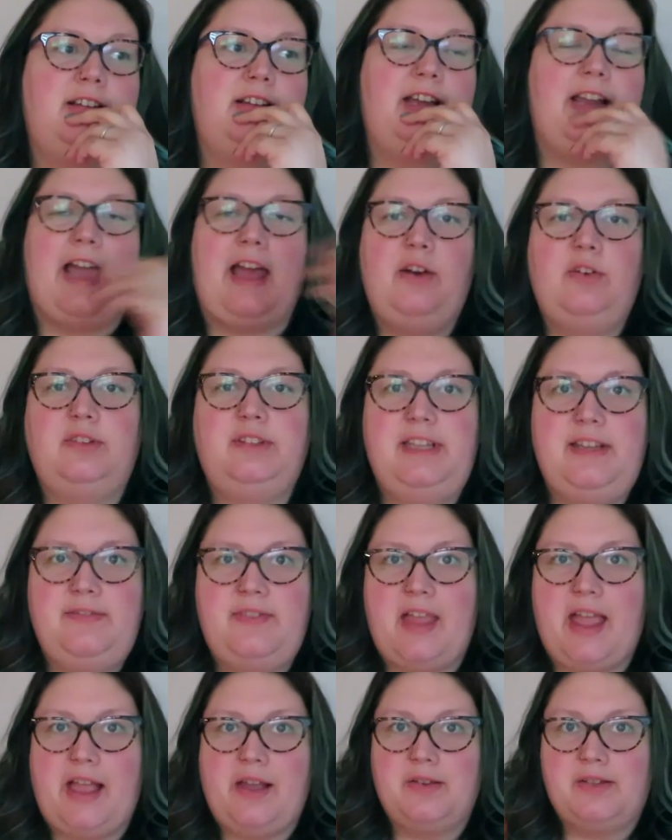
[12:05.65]
Like, I don't
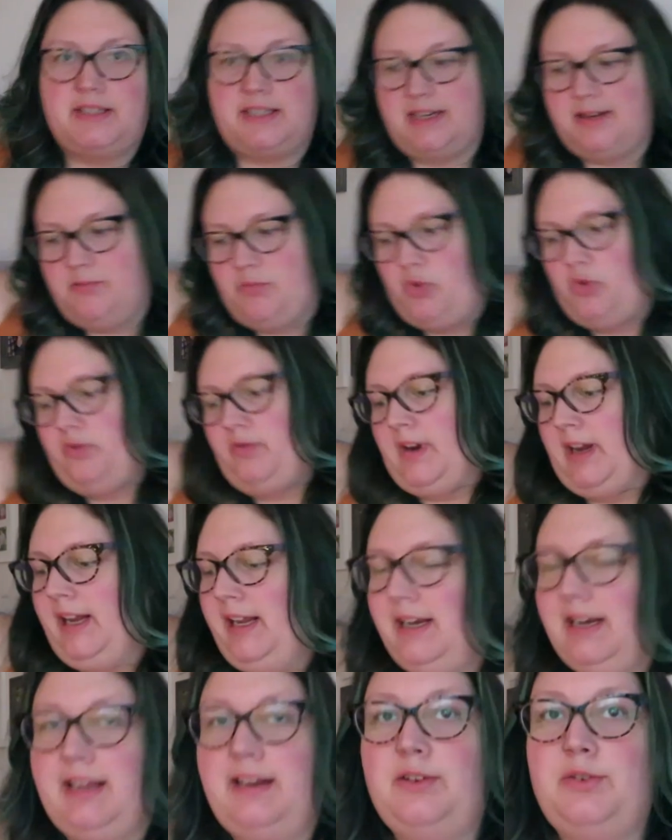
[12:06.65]
leave the house anymore,
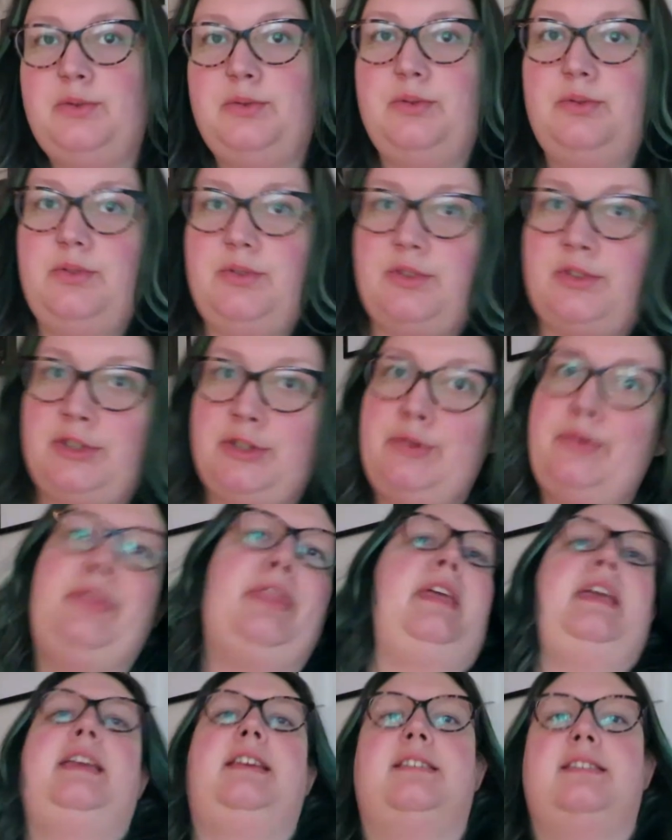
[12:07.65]
right? I don't do
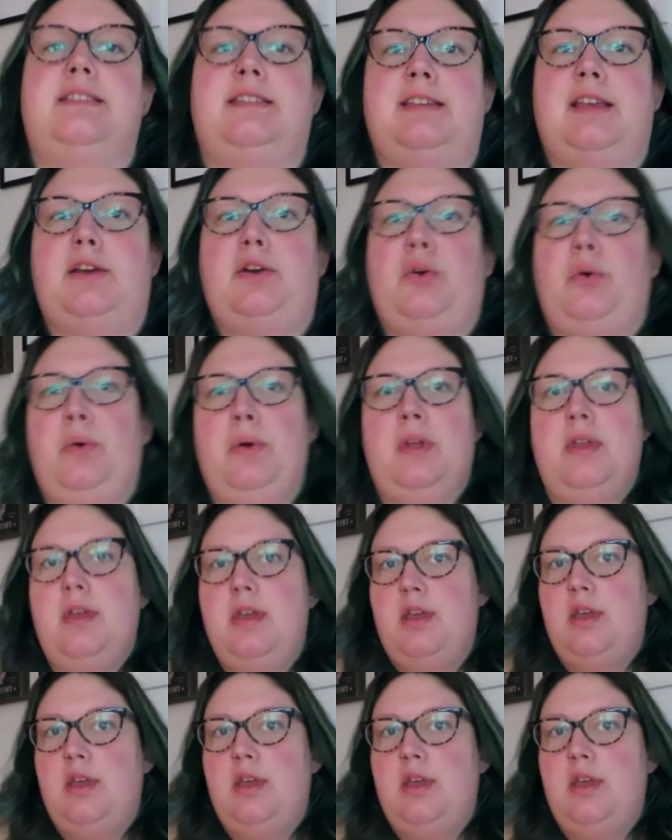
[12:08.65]
things. So